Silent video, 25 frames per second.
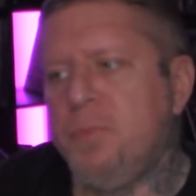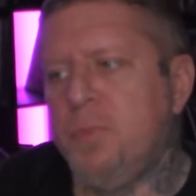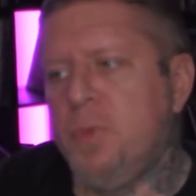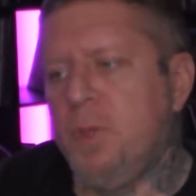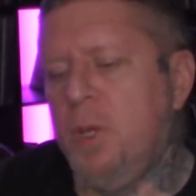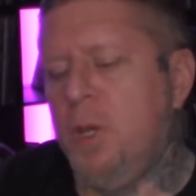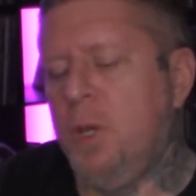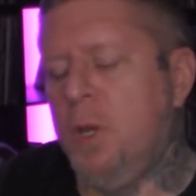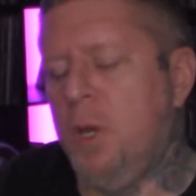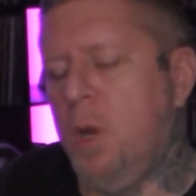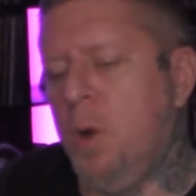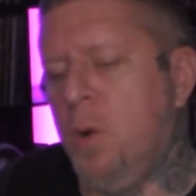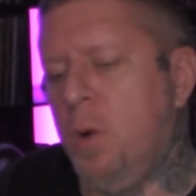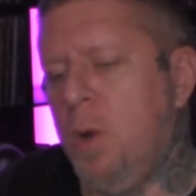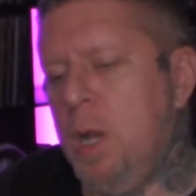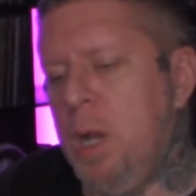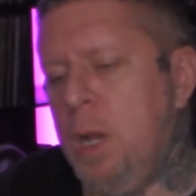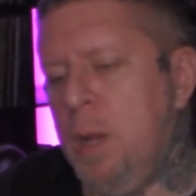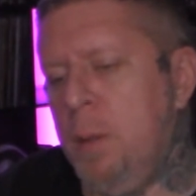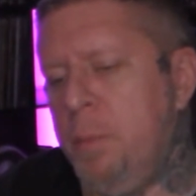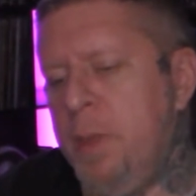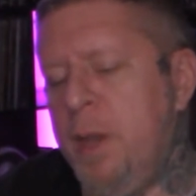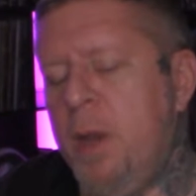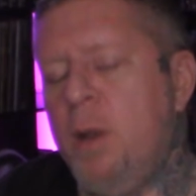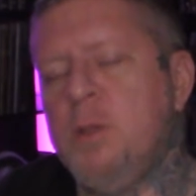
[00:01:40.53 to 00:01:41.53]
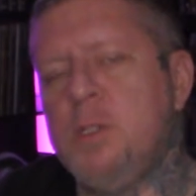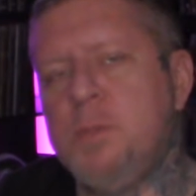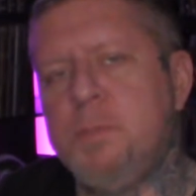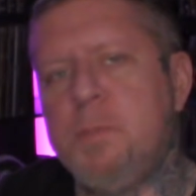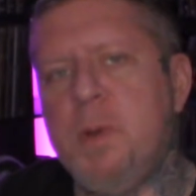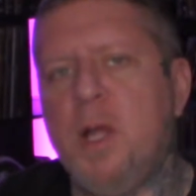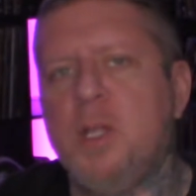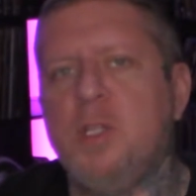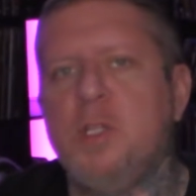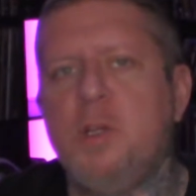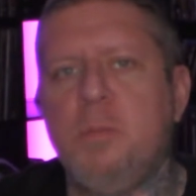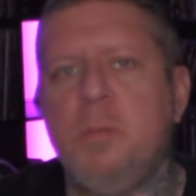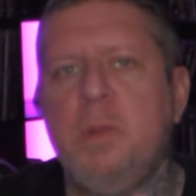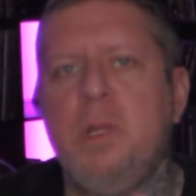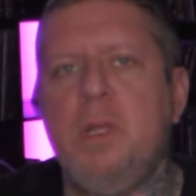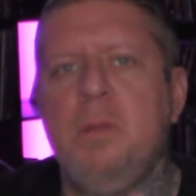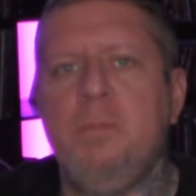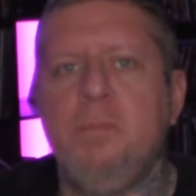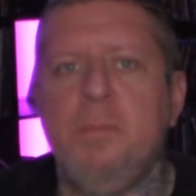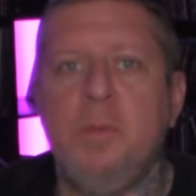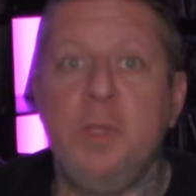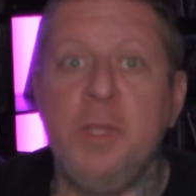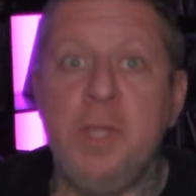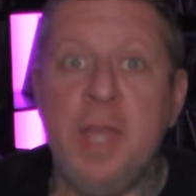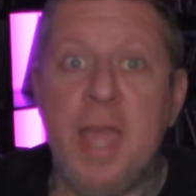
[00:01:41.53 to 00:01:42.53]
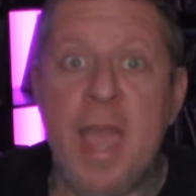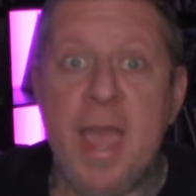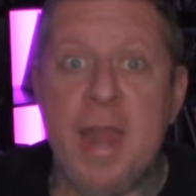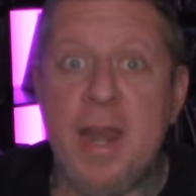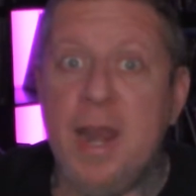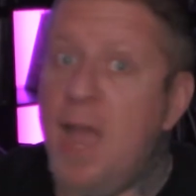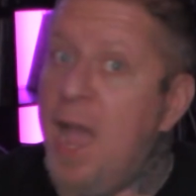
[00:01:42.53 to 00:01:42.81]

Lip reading: They don't sponsor me yet.